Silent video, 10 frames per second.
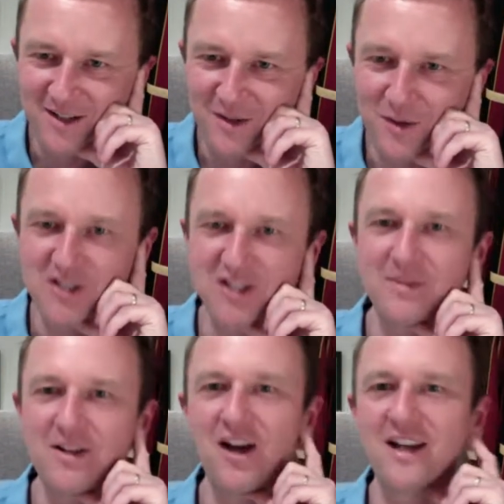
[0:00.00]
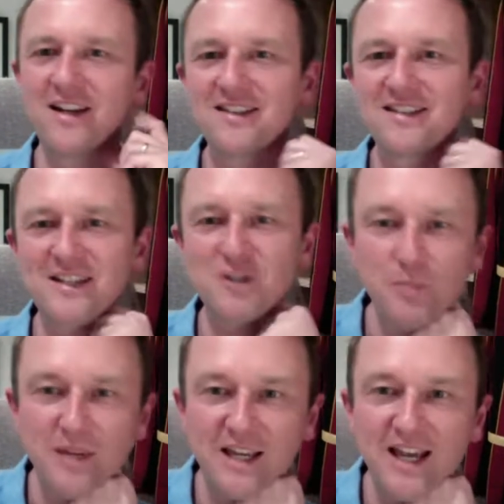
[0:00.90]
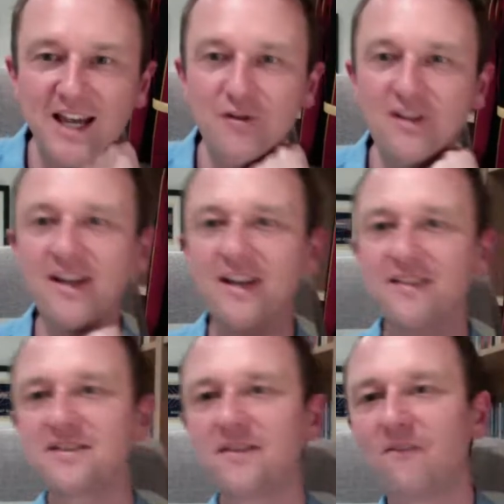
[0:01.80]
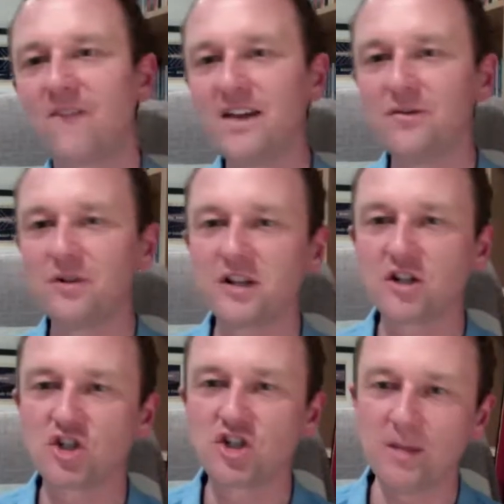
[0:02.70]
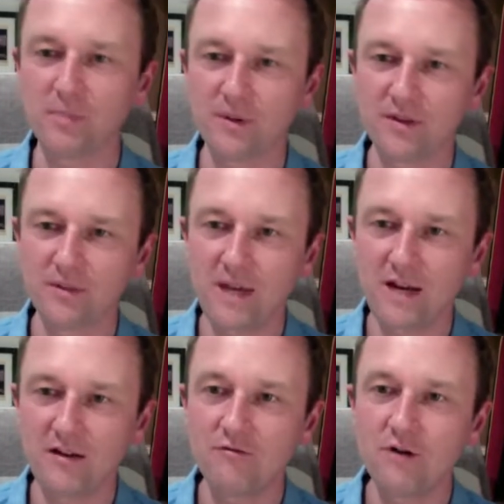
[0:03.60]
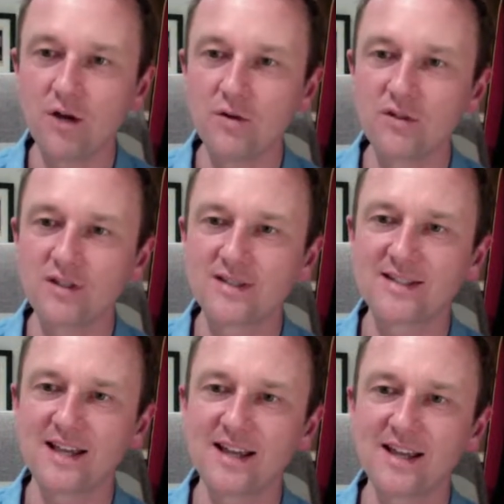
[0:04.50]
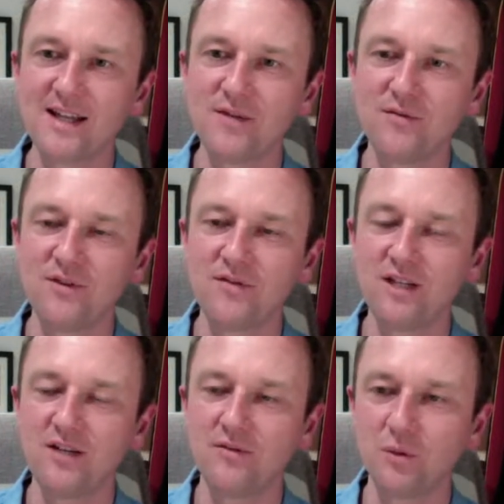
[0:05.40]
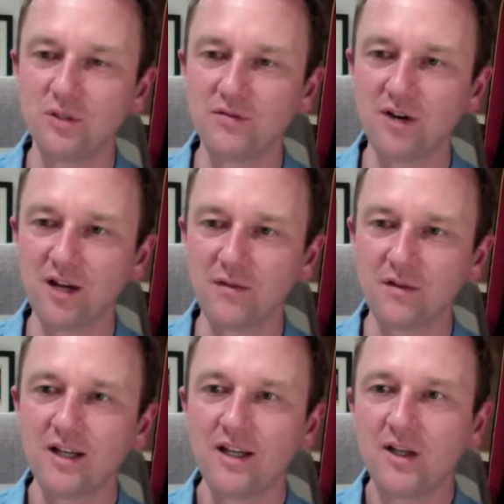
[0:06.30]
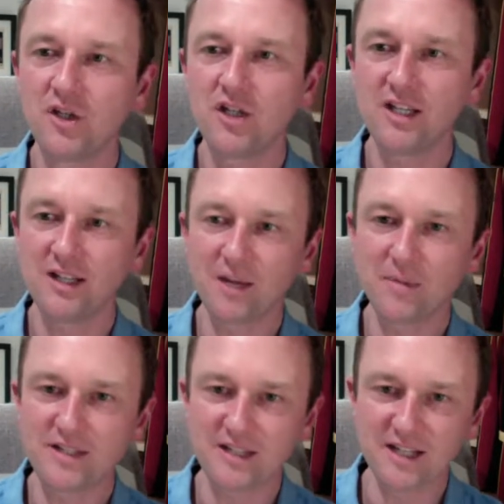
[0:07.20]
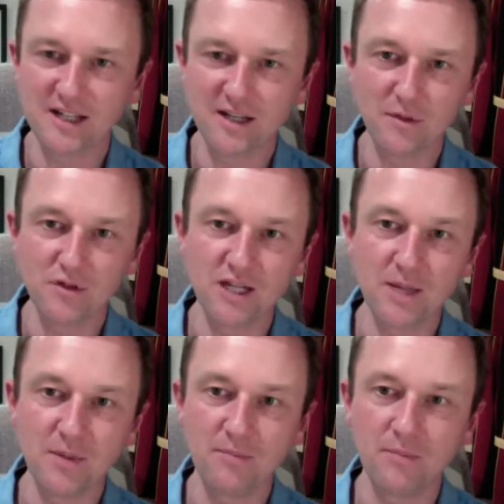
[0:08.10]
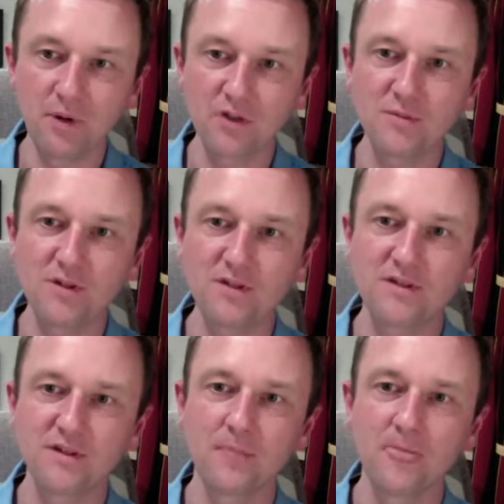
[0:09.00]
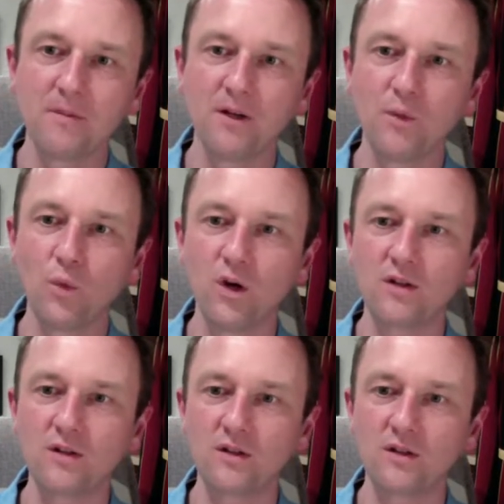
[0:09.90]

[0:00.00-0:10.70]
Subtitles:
Question number 9. Said to be Henry VIII's favourite ship, the Mary Rose, sank in 1545. She can now be seen in a museum in Portsmouth, but in what